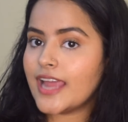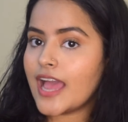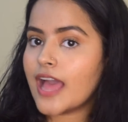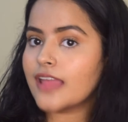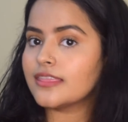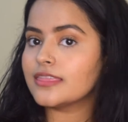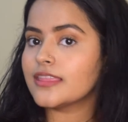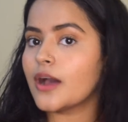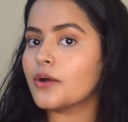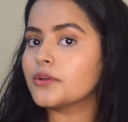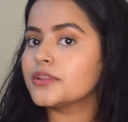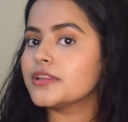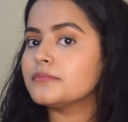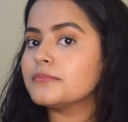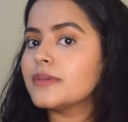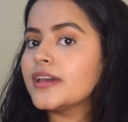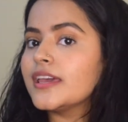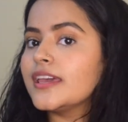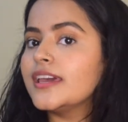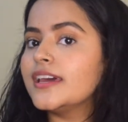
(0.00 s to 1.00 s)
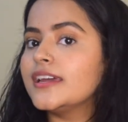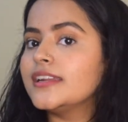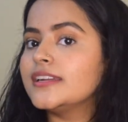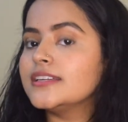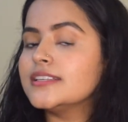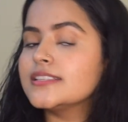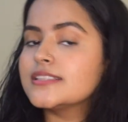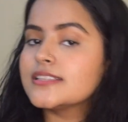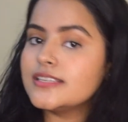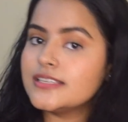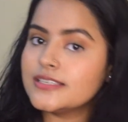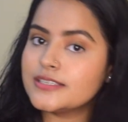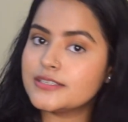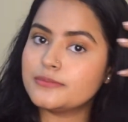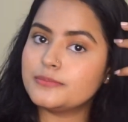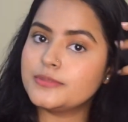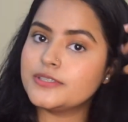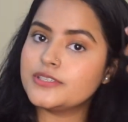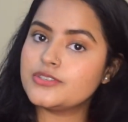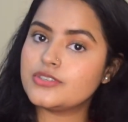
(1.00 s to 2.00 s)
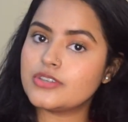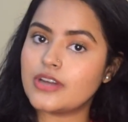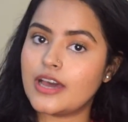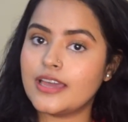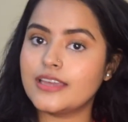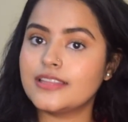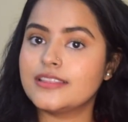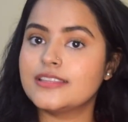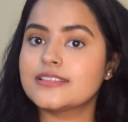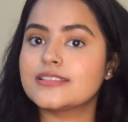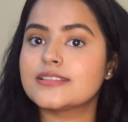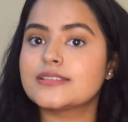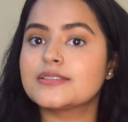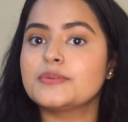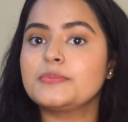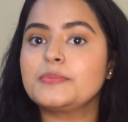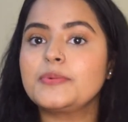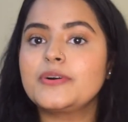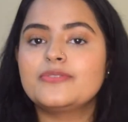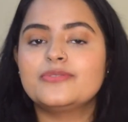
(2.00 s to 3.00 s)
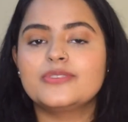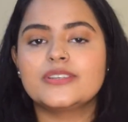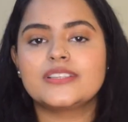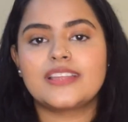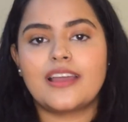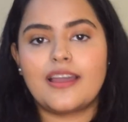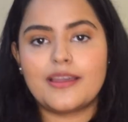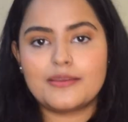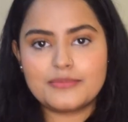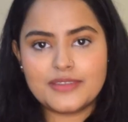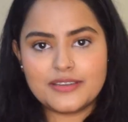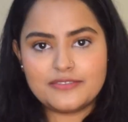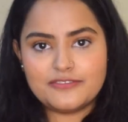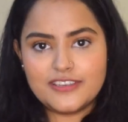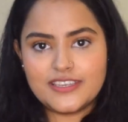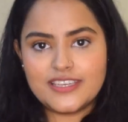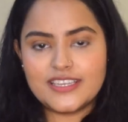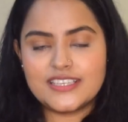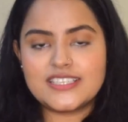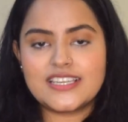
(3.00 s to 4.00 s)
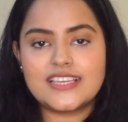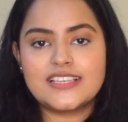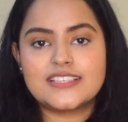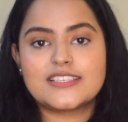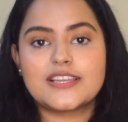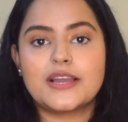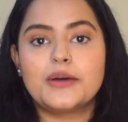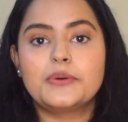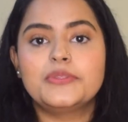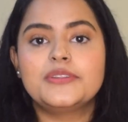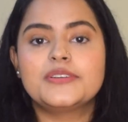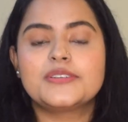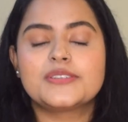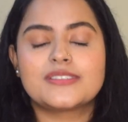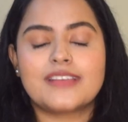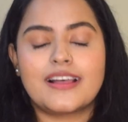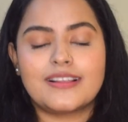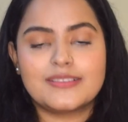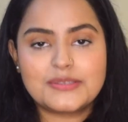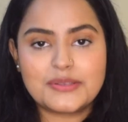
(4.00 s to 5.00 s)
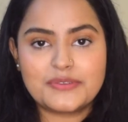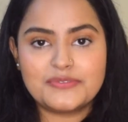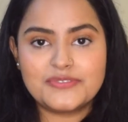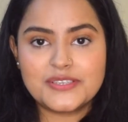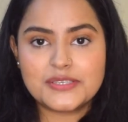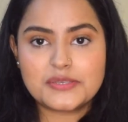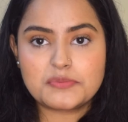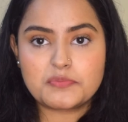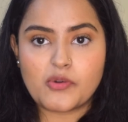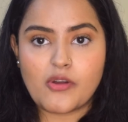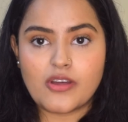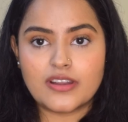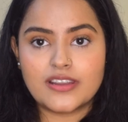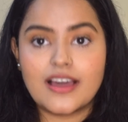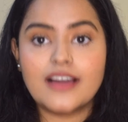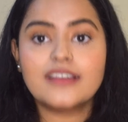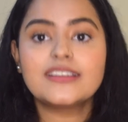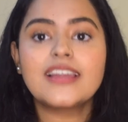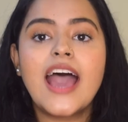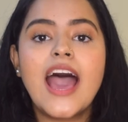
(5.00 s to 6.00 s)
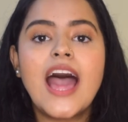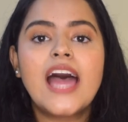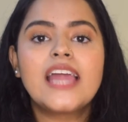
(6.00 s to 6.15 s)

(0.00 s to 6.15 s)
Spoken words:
and now that my hair is a little bit dry, this is the perfect time that we can test out the results of this product.